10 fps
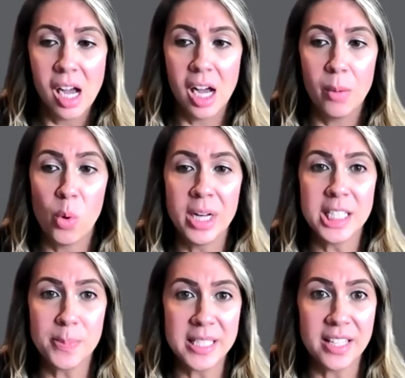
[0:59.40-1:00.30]
One
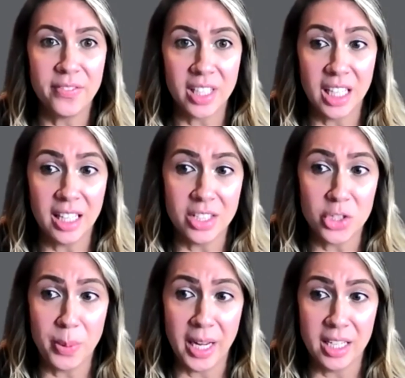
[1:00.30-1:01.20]
specific need that
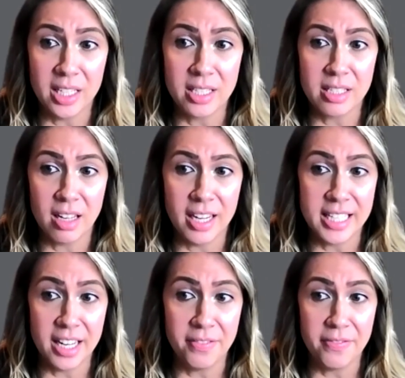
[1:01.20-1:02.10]
Japan has
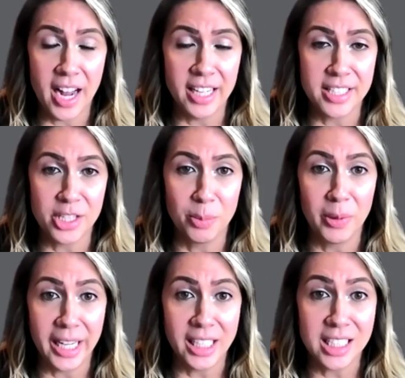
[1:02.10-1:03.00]
identified is their
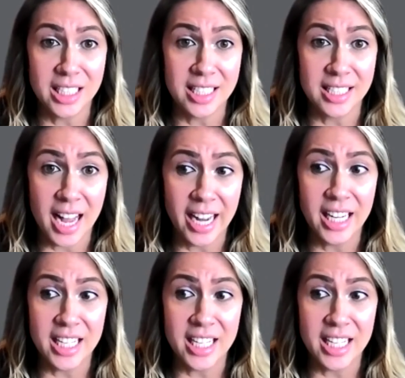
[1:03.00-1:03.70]
plan to design and